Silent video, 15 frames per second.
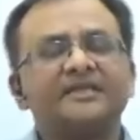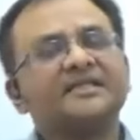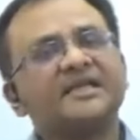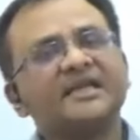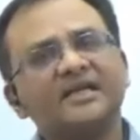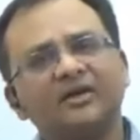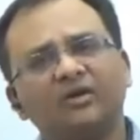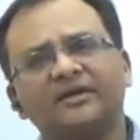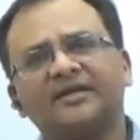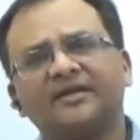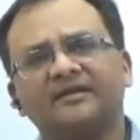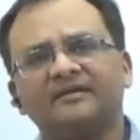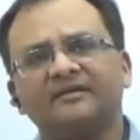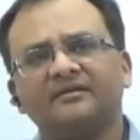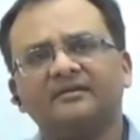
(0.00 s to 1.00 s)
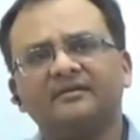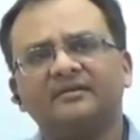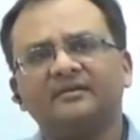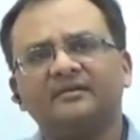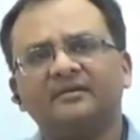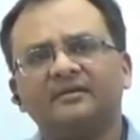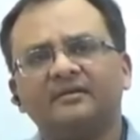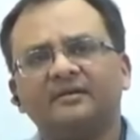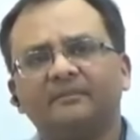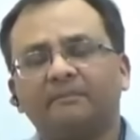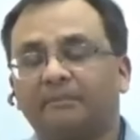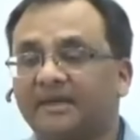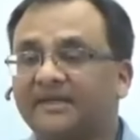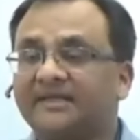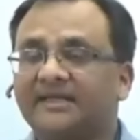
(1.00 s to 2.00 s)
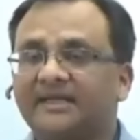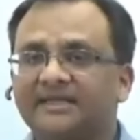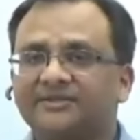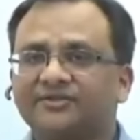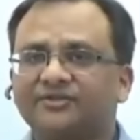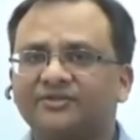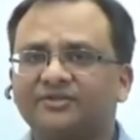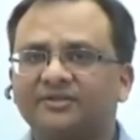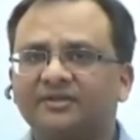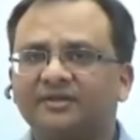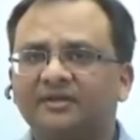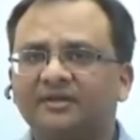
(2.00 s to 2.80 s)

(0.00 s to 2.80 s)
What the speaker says: is chaotic. But yes,